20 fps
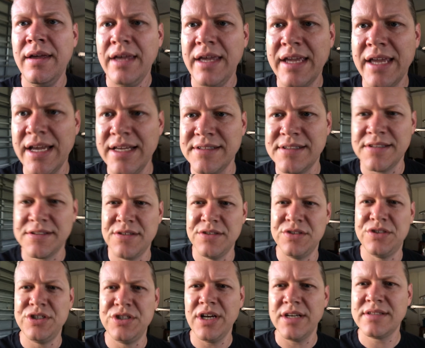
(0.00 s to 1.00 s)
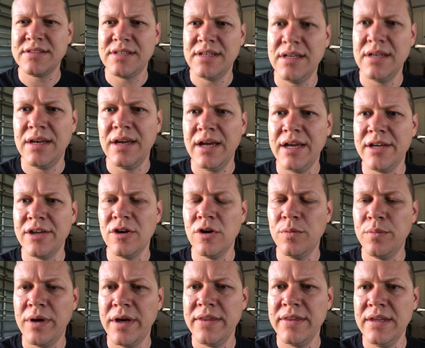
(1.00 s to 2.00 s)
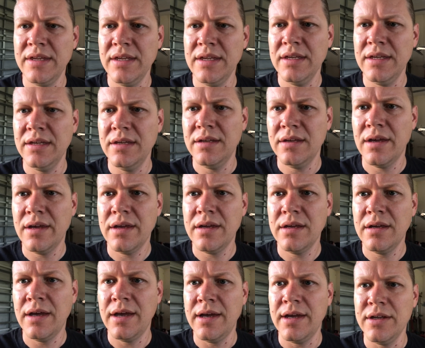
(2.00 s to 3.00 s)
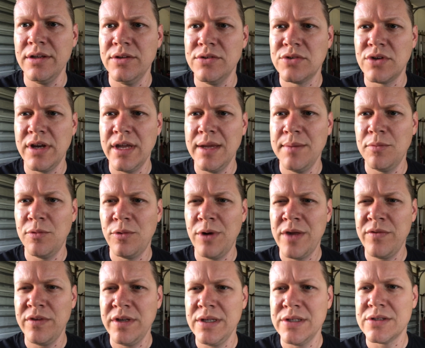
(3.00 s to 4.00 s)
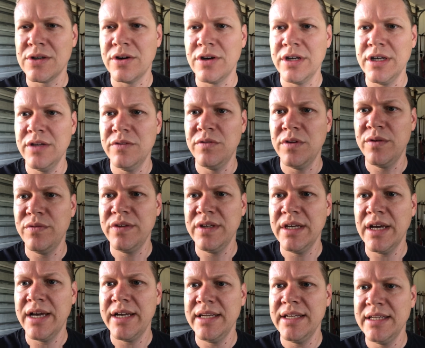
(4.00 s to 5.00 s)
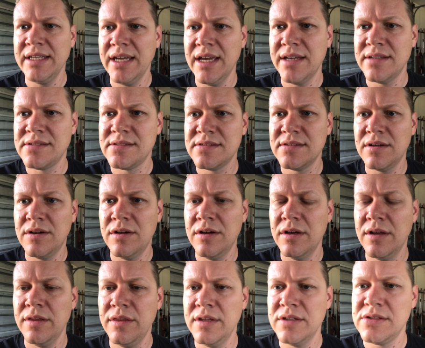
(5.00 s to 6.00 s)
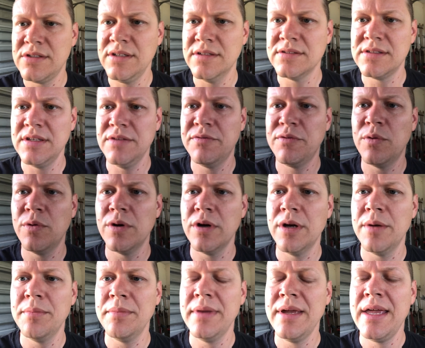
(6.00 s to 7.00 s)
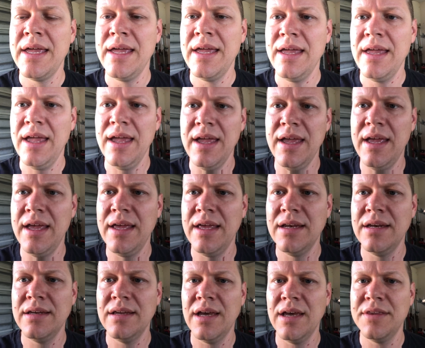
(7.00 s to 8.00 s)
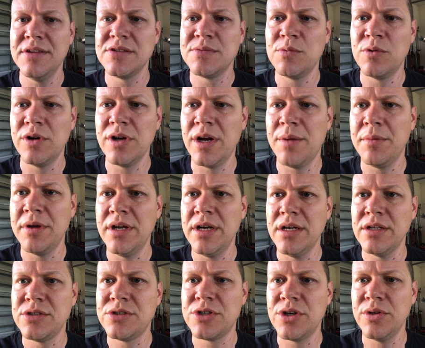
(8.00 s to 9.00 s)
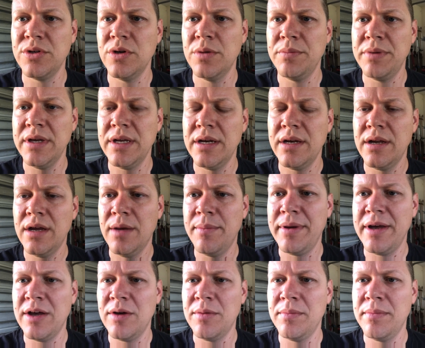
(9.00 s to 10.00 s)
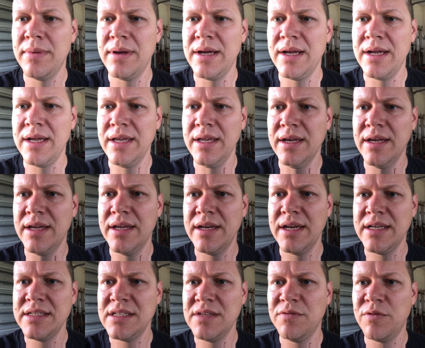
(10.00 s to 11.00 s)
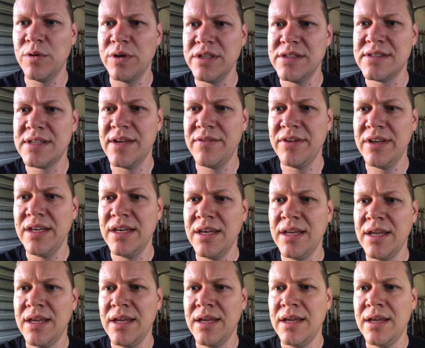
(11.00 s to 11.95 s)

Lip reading: Hey guys, this is Justin. I go by the username Revvies, R-E-V-V-I-E-S, on the CLC forum. And this morning I'm going to show you a bit about my 1947